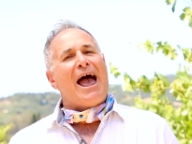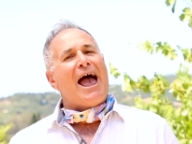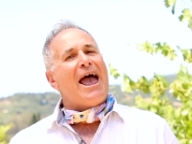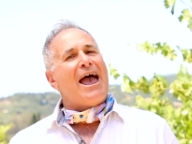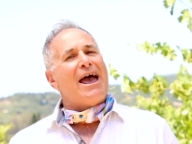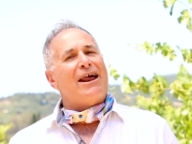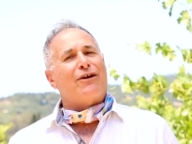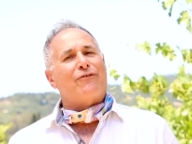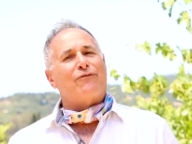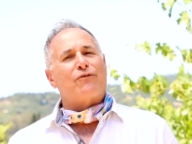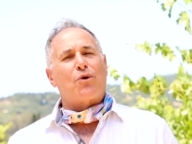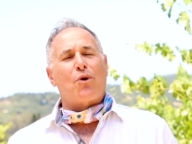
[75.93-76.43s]

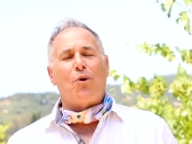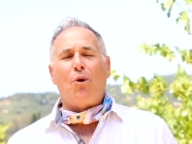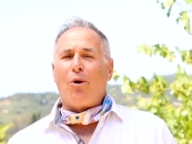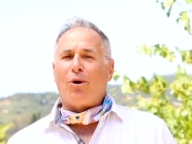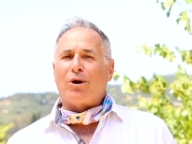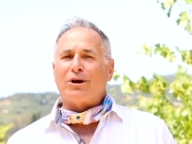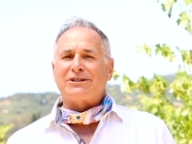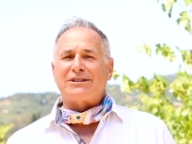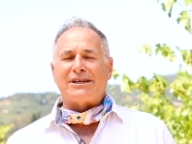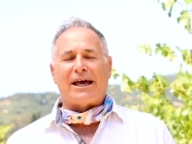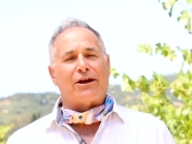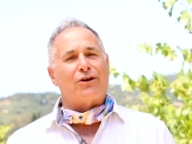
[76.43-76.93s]
And of
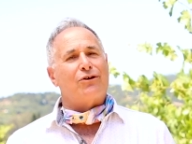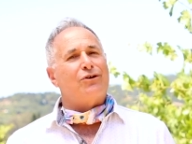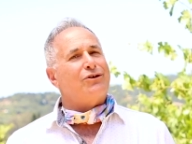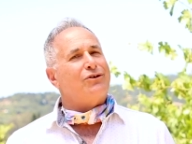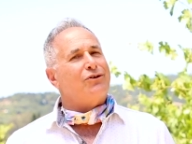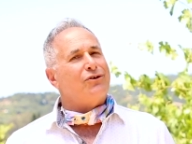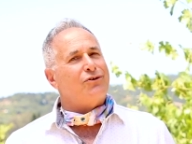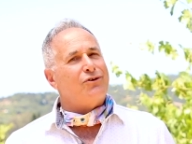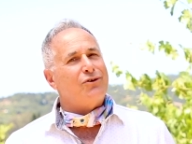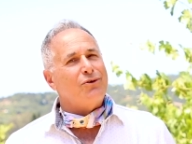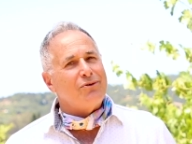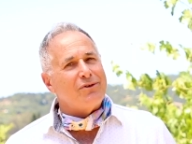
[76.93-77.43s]
course, I
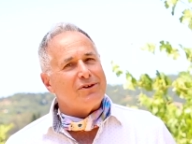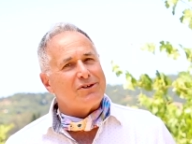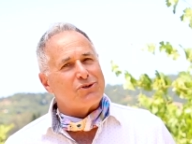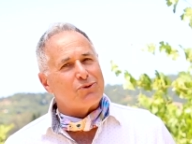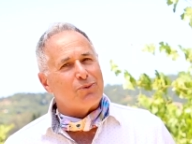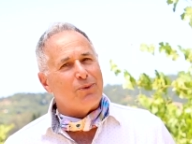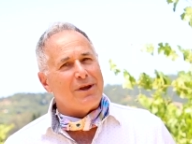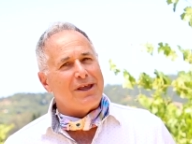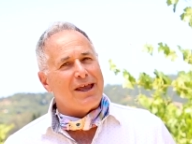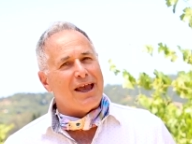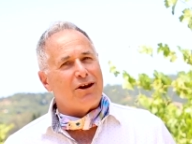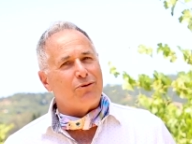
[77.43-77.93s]
couldn't do this
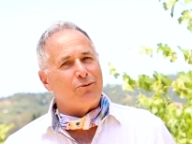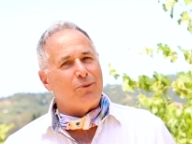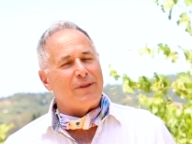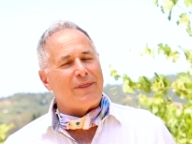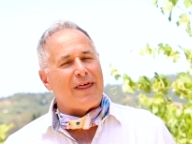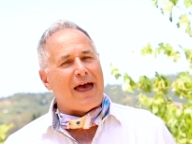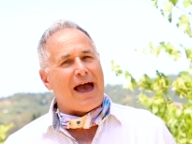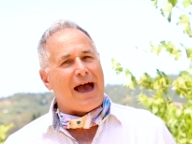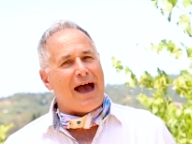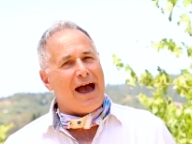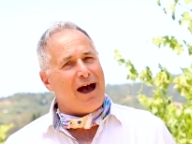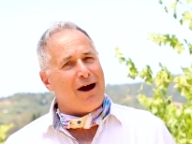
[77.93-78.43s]
weekend
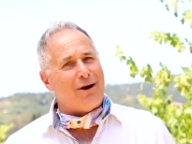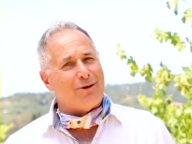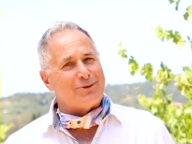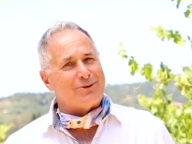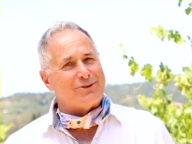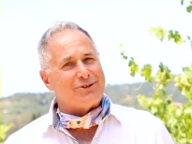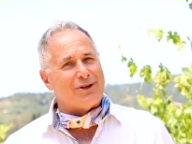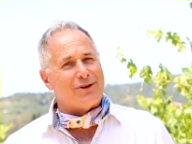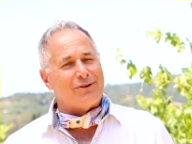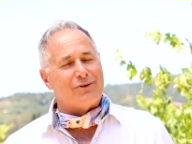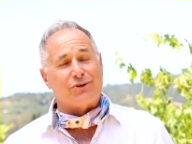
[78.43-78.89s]
without